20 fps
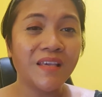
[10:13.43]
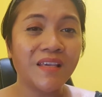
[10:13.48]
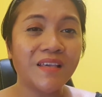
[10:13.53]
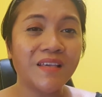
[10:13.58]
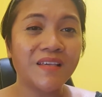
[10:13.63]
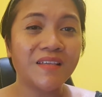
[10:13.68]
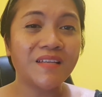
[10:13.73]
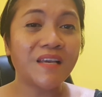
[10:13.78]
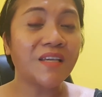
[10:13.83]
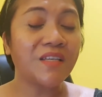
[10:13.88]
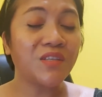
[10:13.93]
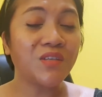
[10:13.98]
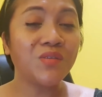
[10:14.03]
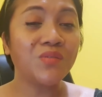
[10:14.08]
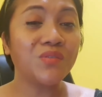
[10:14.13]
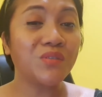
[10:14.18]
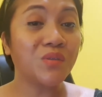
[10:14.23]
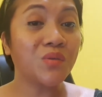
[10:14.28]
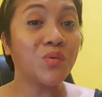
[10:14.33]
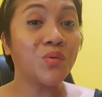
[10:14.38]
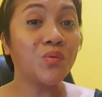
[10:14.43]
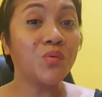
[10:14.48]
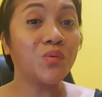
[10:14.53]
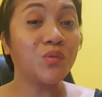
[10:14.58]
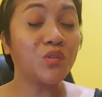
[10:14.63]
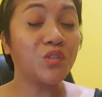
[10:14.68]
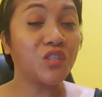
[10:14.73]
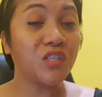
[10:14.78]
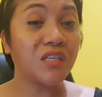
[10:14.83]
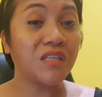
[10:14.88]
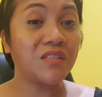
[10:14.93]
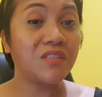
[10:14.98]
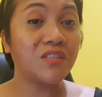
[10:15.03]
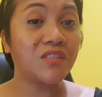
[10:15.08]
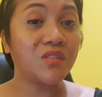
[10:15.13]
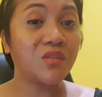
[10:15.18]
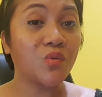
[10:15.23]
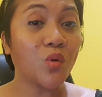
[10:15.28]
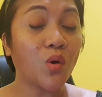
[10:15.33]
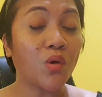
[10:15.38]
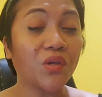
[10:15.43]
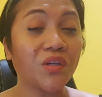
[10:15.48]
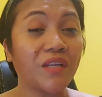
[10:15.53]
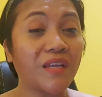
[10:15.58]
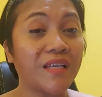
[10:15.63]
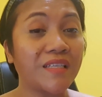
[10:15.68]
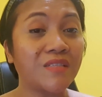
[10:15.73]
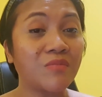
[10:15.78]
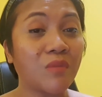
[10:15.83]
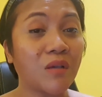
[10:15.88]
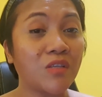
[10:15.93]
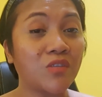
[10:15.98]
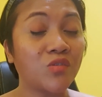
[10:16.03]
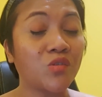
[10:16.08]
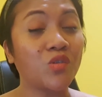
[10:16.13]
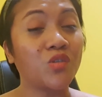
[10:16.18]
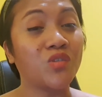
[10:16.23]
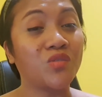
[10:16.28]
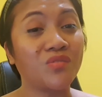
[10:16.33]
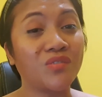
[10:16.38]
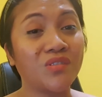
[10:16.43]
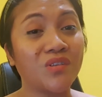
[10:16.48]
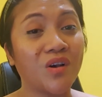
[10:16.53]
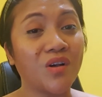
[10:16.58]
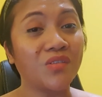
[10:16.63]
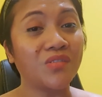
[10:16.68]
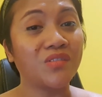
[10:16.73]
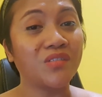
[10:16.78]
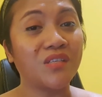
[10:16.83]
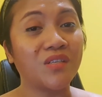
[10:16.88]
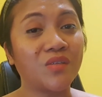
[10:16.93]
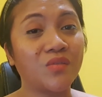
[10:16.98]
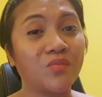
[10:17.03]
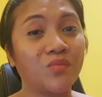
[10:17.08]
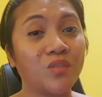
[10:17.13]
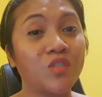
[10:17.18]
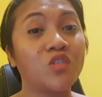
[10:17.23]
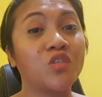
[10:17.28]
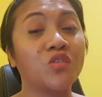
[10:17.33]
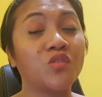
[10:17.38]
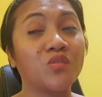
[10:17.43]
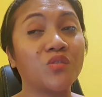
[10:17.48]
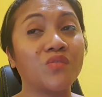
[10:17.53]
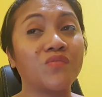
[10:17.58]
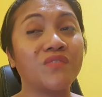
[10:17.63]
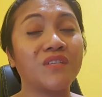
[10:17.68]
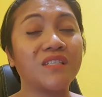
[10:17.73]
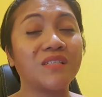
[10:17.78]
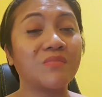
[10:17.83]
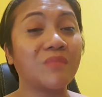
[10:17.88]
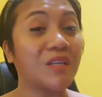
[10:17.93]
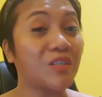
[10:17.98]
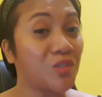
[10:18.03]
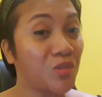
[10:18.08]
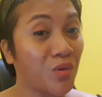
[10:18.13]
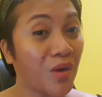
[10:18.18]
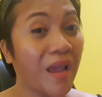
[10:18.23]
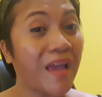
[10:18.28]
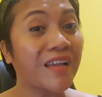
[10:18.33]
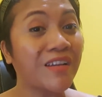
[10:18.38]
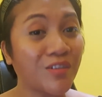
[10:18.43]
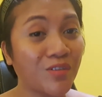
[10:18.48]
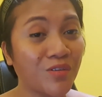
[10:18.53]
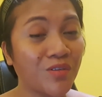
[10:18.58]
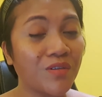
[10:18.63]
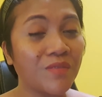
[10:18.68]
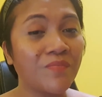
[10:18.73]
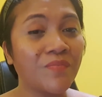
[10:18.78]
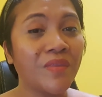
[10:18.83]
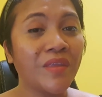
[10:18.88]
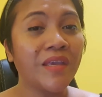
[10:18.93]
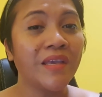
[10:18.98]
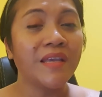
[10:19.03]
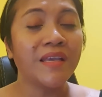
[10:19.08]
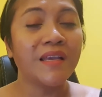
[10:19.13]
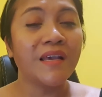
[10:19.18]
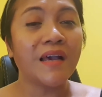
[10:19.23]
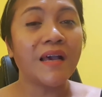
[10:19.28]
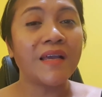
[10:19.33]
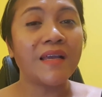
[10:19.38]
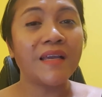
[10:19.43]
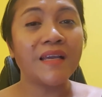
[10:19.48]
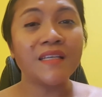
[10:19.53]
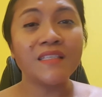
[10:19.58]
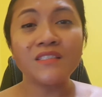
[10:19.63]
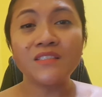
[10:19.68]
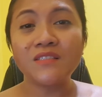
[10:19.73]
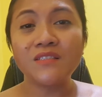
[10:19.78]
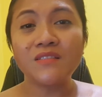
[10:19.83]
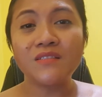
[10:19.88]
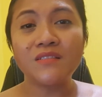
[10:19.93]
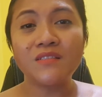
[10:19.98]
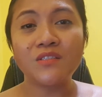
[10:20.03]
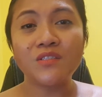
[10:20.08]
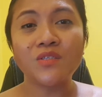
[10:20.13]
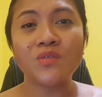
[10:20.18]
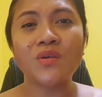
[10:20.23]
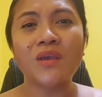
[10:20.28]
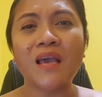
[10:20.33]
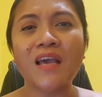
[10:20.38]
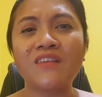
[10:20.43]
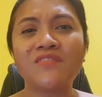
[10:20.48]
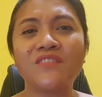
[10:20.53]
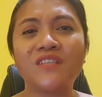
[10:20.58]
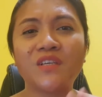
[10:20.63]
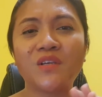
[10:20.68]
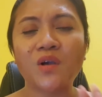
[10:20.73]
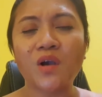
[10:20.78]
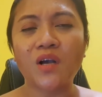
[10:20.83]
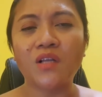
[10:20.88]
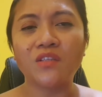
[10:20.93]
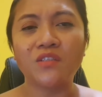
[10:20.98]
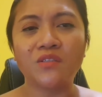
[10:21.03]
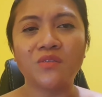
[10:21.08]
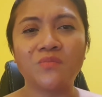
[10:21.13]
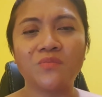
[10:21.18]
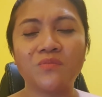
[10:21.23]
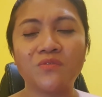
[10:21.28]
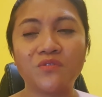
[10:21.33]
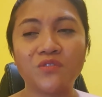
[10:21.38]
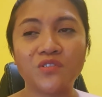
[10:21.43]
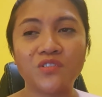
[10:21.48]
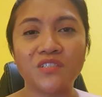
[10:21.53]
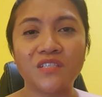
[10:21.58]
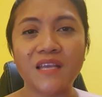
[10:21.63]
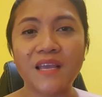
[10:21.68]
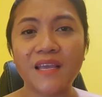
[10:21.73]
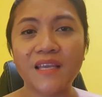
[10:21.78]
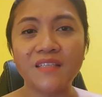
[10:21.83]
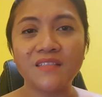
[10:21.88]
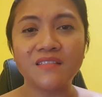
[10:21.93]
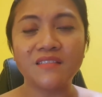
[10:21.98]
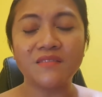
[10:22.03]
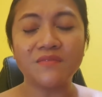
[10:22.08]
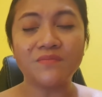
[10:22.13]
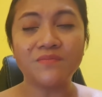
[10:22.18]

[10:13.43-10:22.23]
and I used Google Sheets to organize my search results and which served as my tracker. I had to have a column for date,